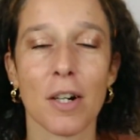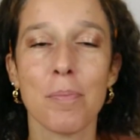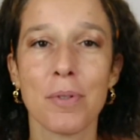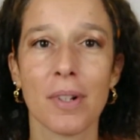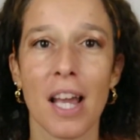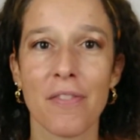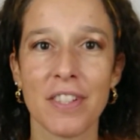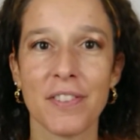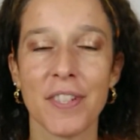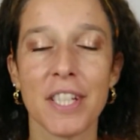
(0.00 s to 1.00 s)
I hope you like
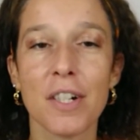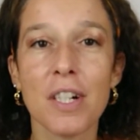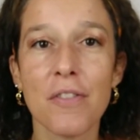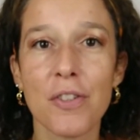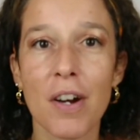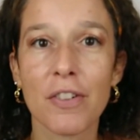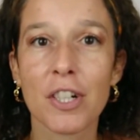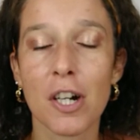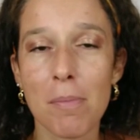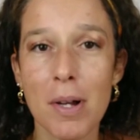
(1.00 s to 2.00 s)
this video. If you
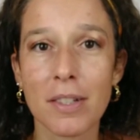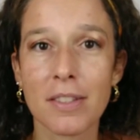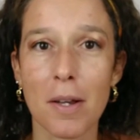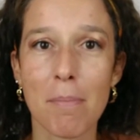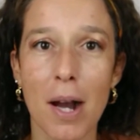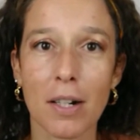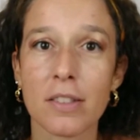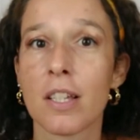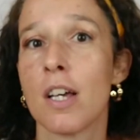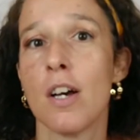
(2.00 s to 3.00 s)
have comments
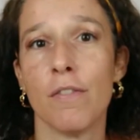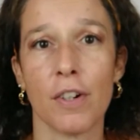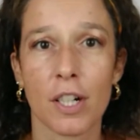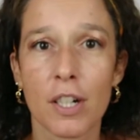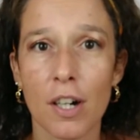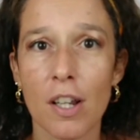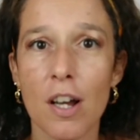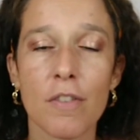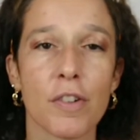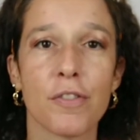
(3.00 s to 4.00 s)
about the
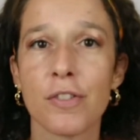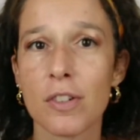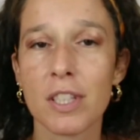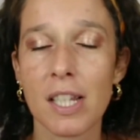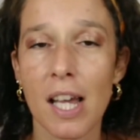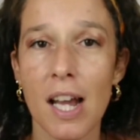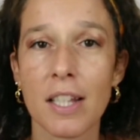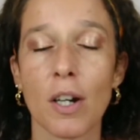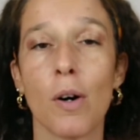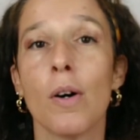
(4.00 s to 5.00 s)
color, the Foulonné
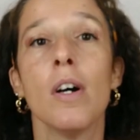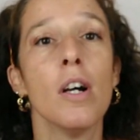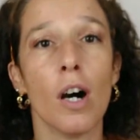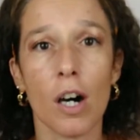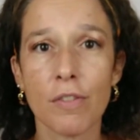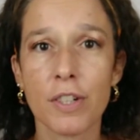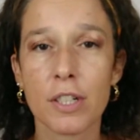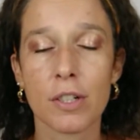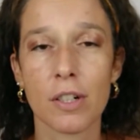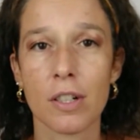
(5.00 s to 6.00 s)
line, or
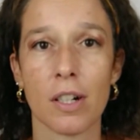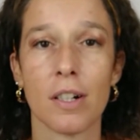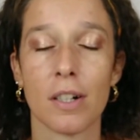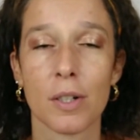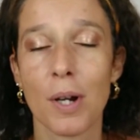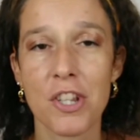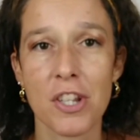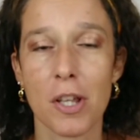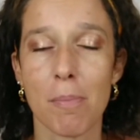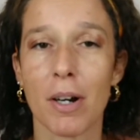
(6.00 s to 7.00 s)
other
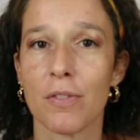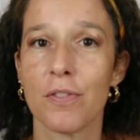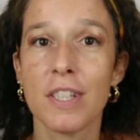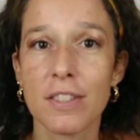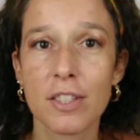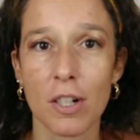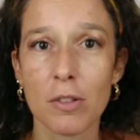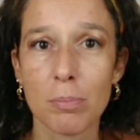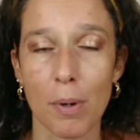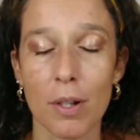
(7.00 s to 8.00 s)
question about this
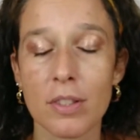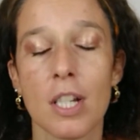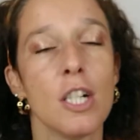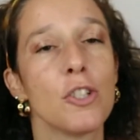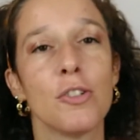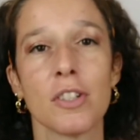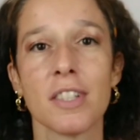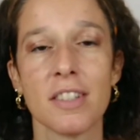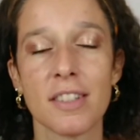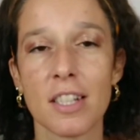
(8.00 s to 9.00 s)
coin purse, do not
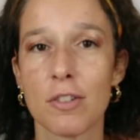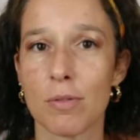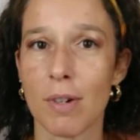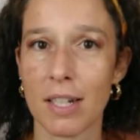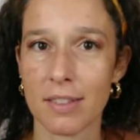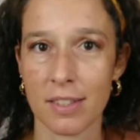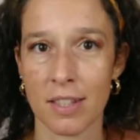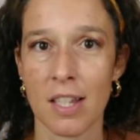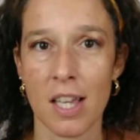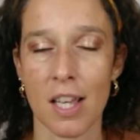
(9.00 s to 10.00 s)
hesitate to
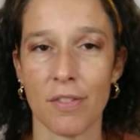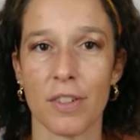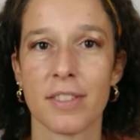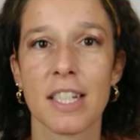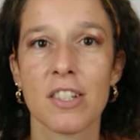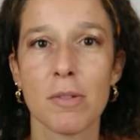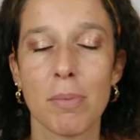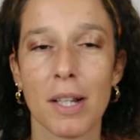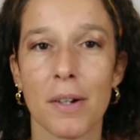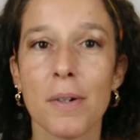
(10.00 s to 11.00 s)
write in the section
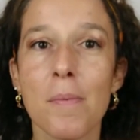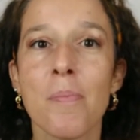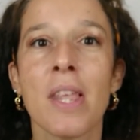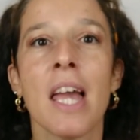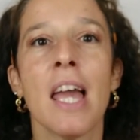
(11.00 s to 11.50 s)
below.